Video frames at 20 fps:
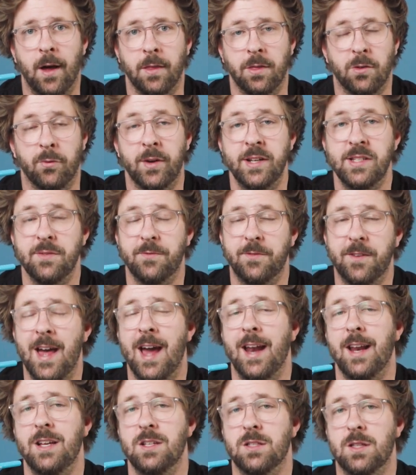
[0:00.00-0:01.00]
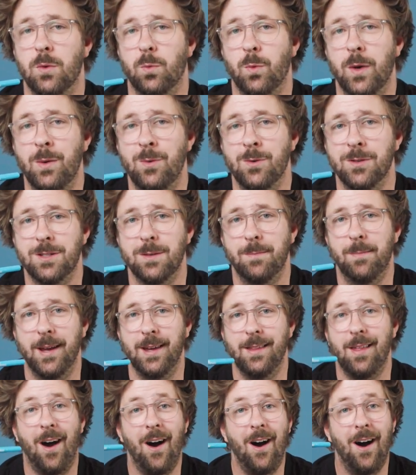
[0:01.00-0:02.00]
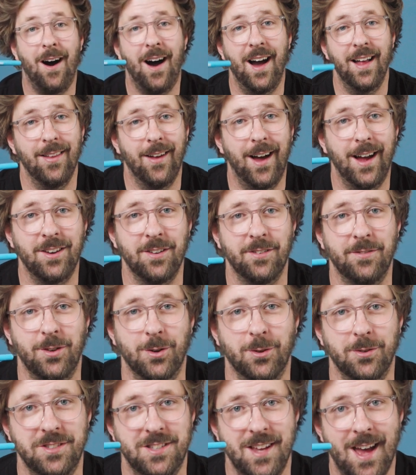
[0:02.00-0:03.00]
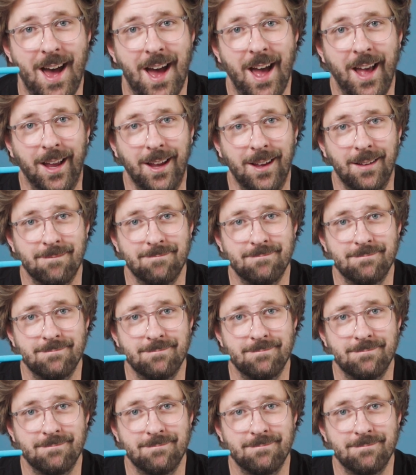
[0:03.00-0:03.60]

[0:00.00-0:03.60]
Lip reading: The reason for that is that we want to be the highlight of your day.